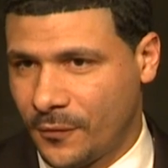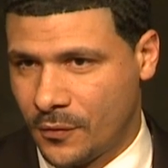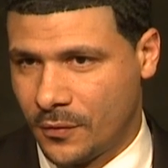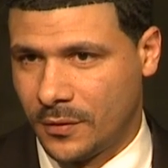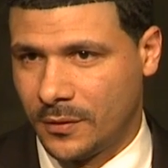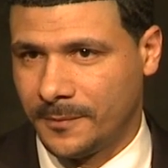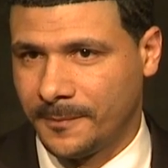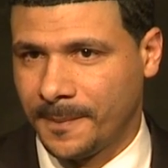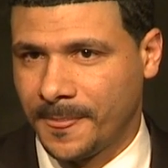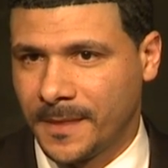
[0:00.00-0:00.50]
for
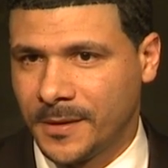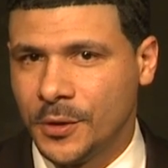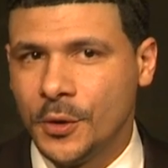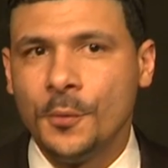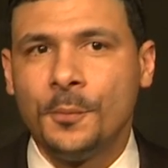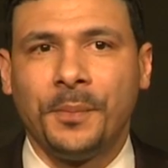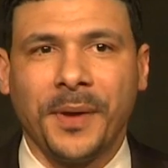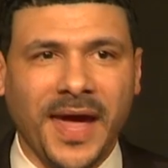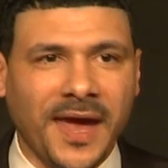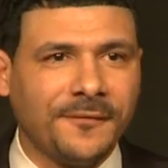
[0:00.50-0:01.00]
them.
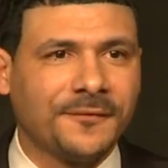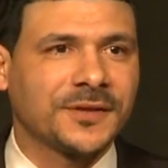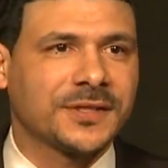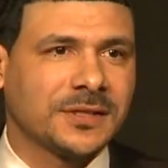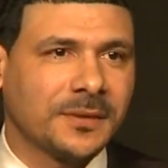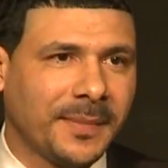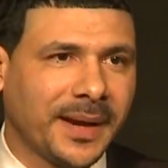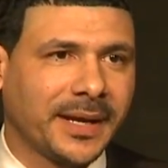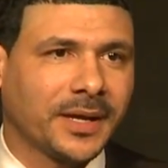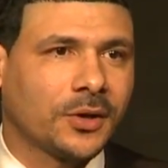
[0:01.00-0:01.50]
You mm. paid for
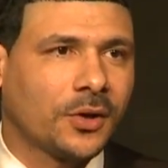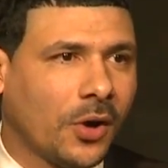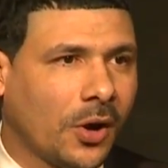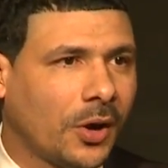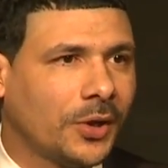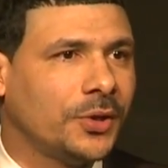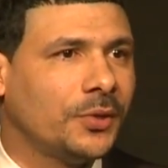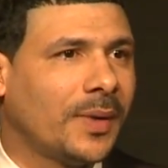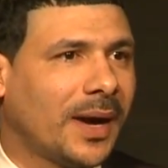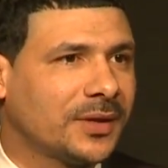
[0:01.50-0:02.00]
somebody to
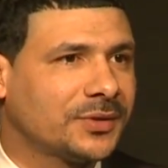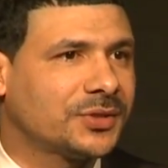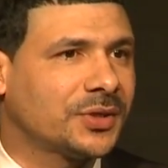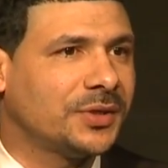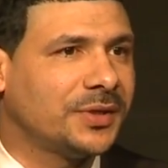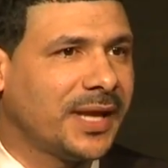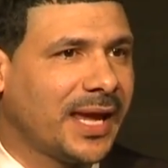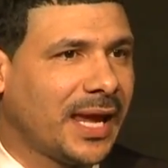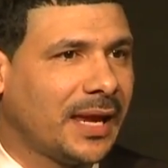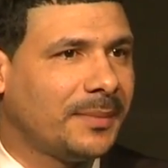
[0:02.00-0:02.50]
call you out
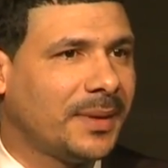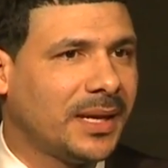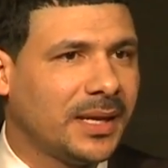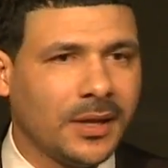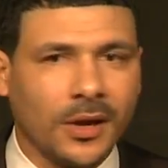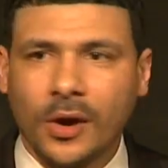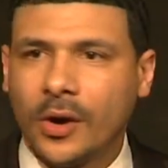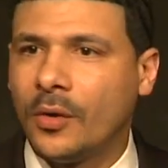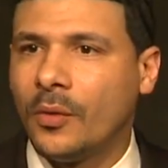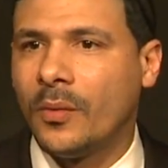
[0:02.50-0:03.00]
your name
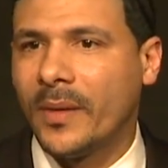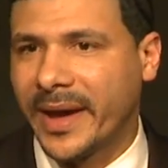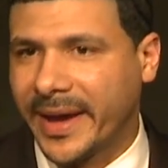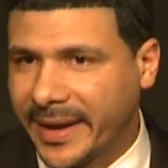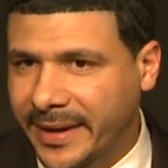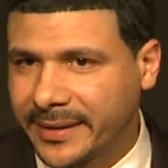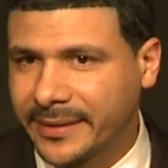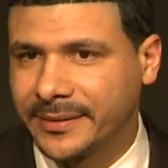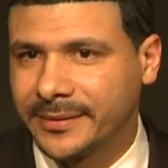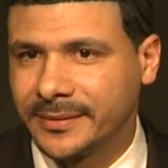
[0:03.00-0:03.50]
any old
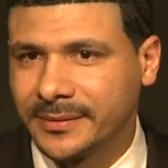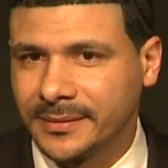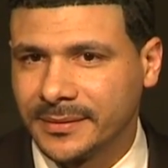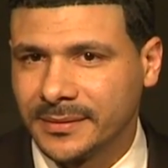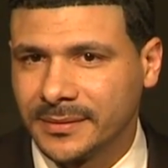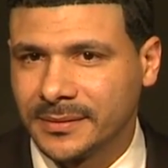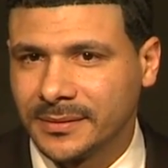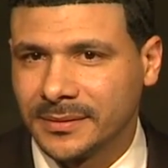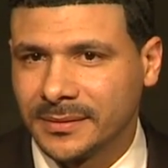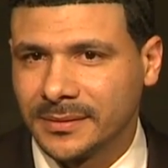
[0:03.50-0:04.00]
way.
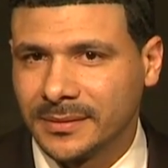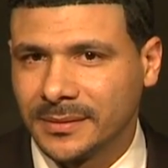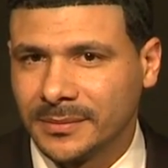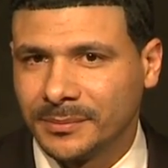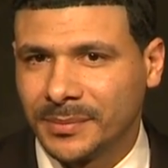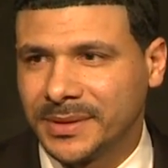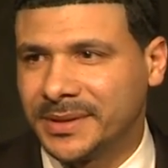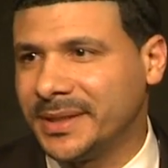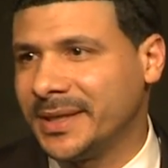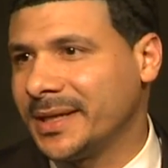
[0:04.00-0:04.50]

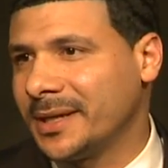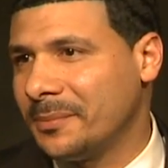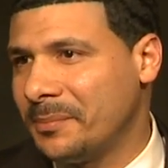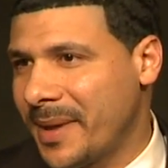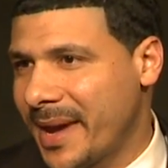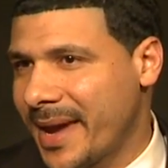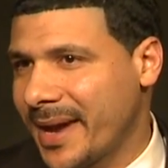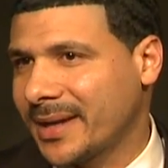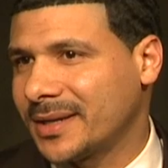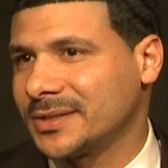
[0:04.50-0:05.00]
But they get
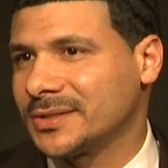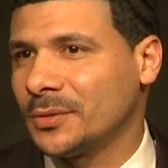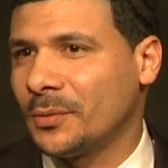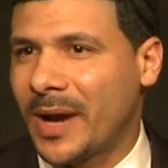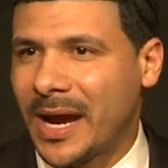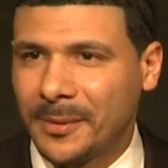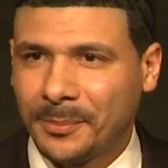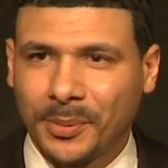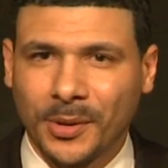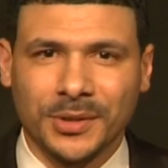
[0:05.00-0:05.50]
mad because a
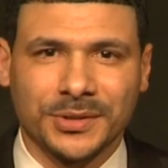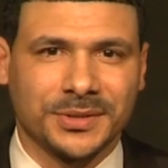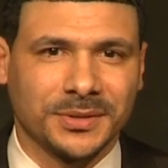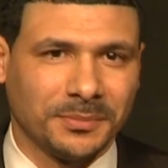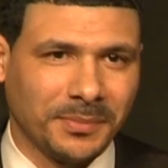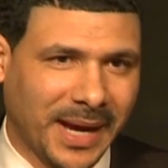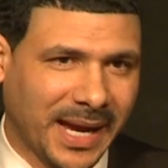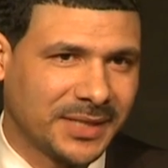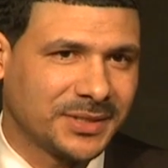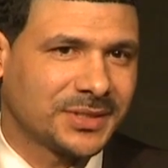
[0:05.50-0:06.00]
white
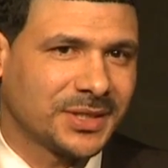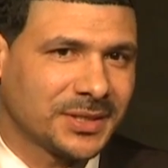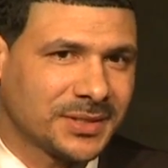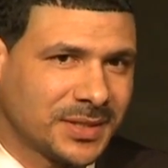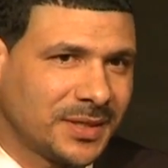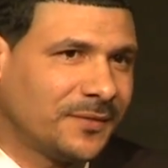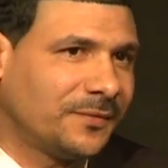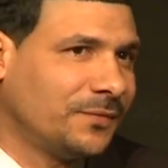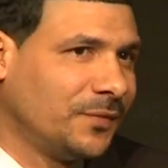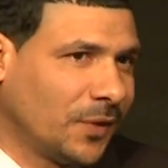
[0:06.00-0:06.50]
person might
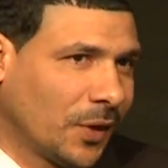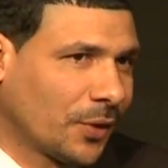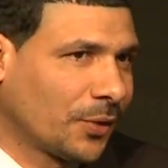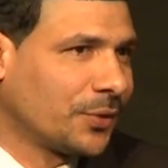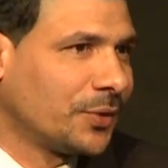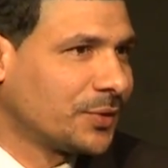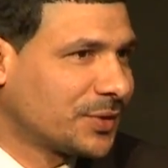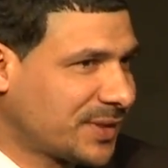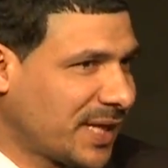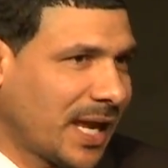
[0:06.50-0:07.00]
just have
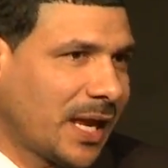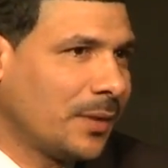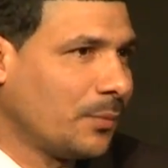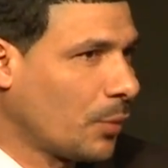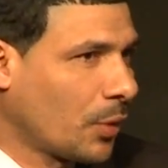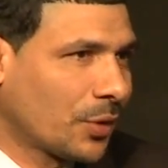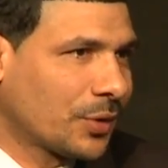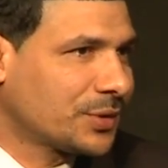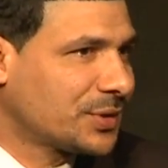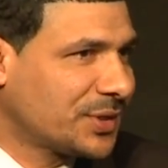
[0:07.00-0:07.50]
learned the same
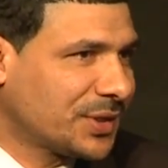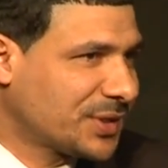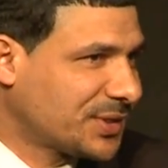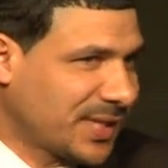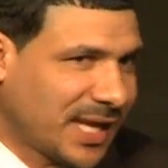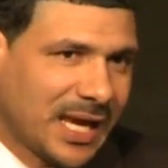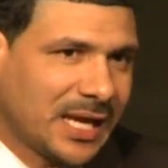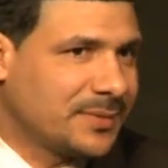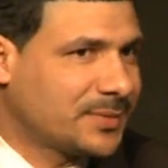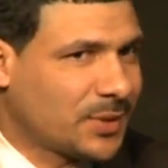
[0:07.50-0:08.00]
words to the
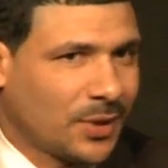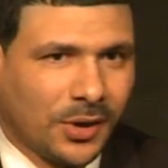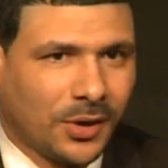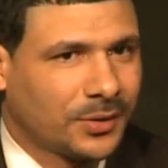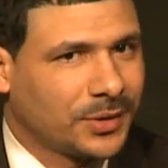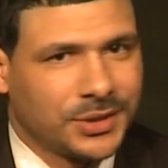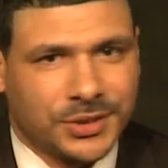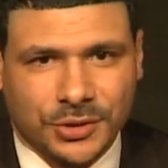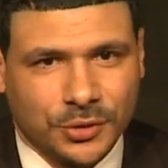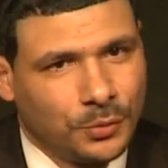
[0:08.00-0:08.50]
same
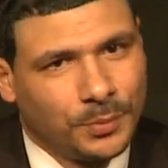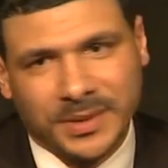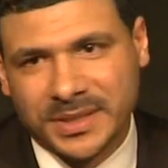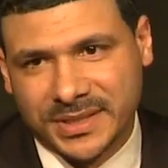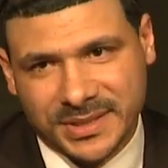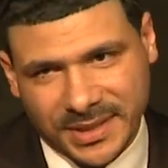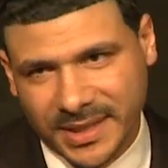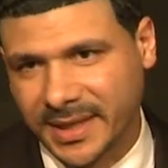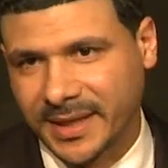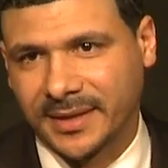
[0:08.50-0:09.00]
song that you've been
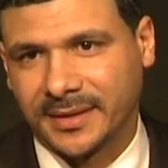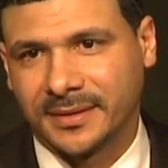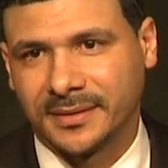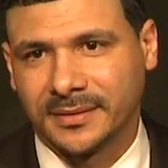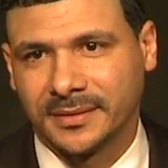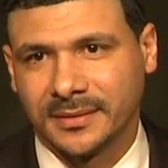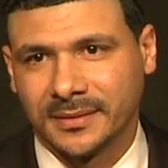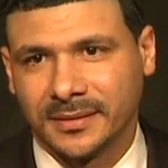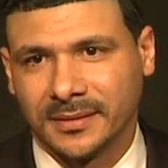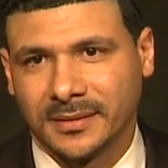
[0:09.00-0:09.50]
singing.
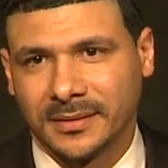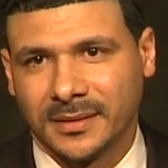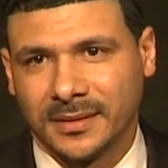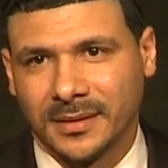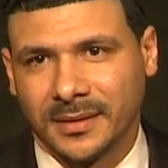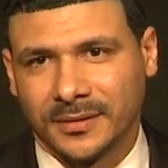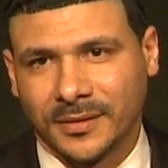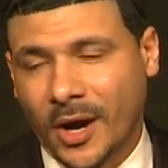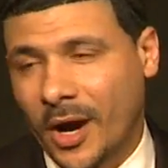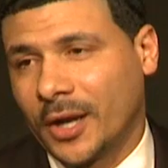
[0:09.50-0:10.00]

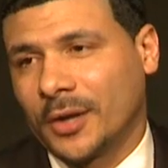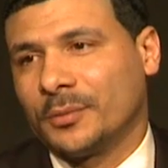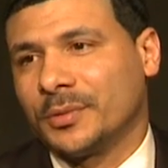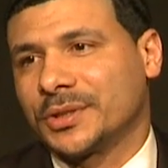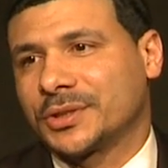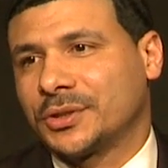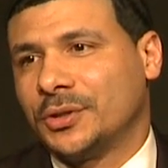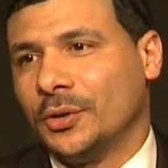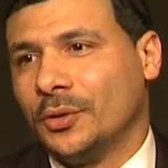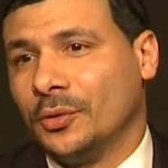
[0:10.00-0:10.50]
Thought it
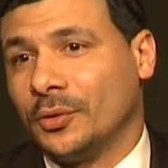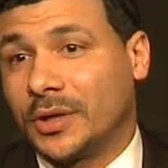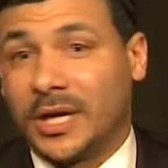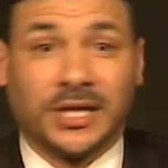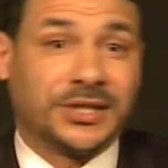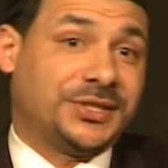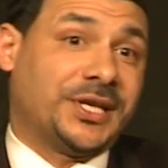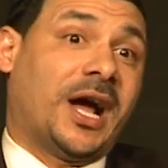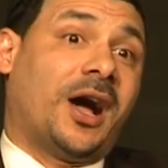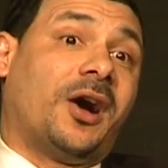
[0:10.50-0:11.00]
was cool
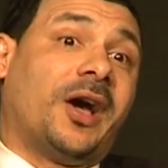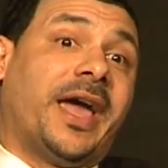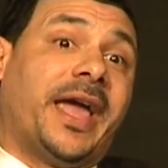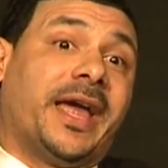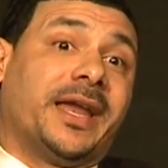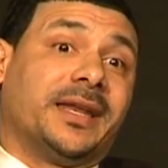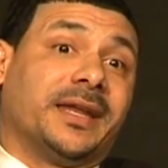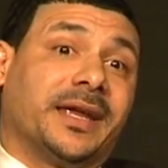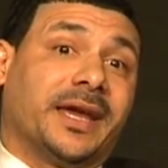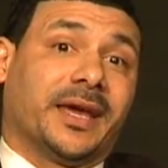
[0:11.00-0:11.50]
because y'all
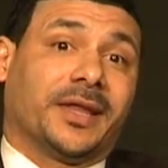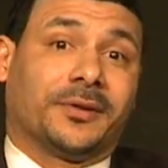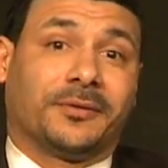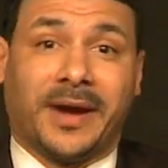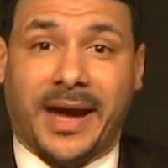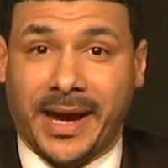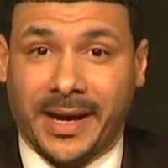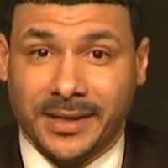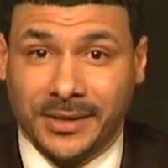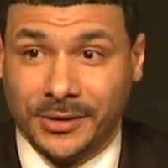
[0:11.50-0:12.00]
hang together,
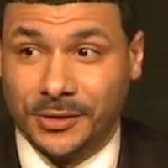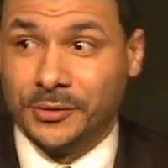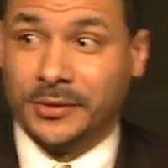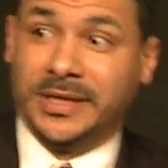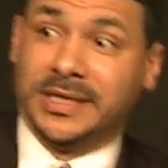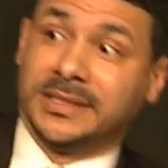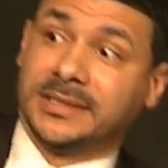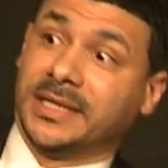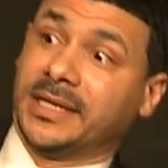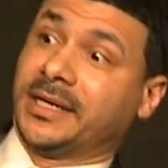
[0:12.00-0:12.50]
right? You
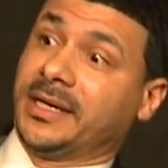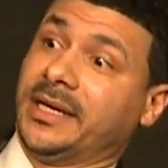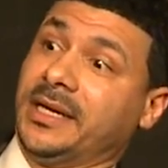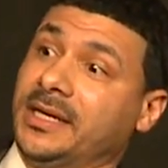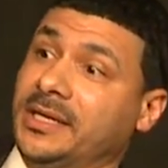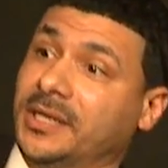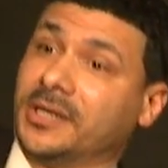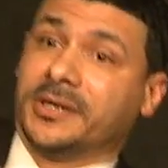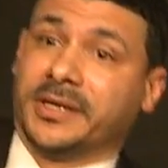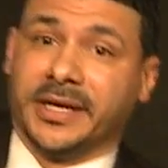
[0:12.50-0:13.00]
hit nigga,
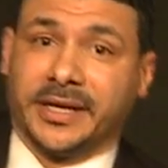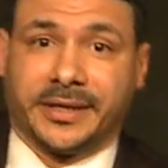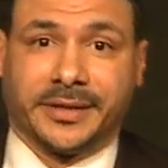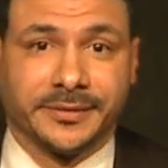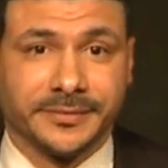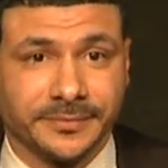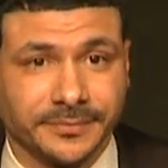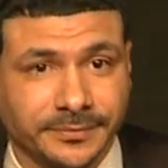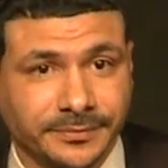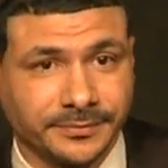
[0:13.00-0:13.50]
hit your
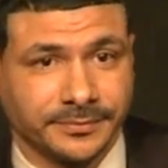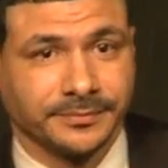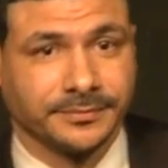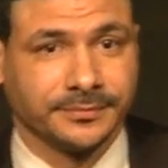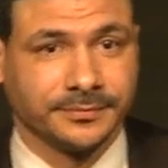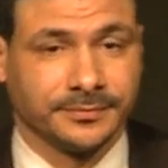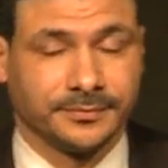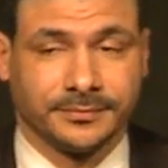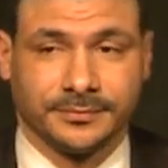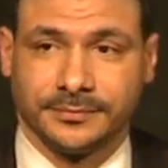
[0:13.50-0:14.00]

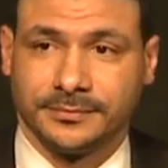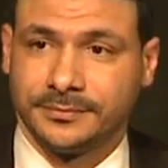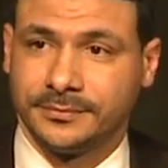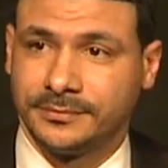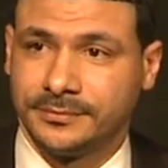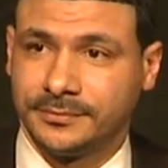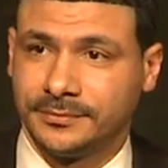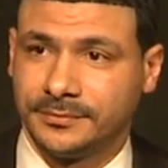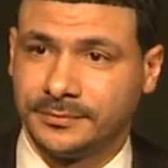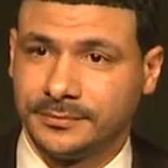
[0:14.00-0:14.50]

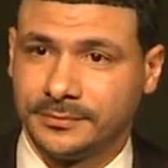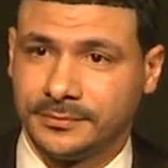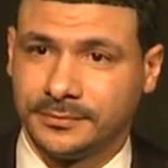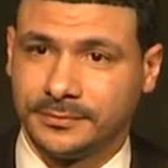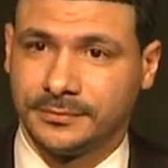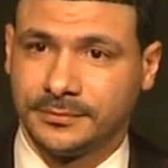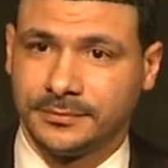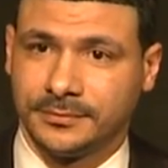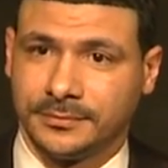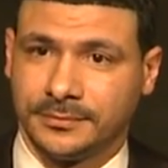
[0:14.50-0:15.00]

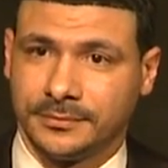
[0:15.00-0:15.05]
nigga.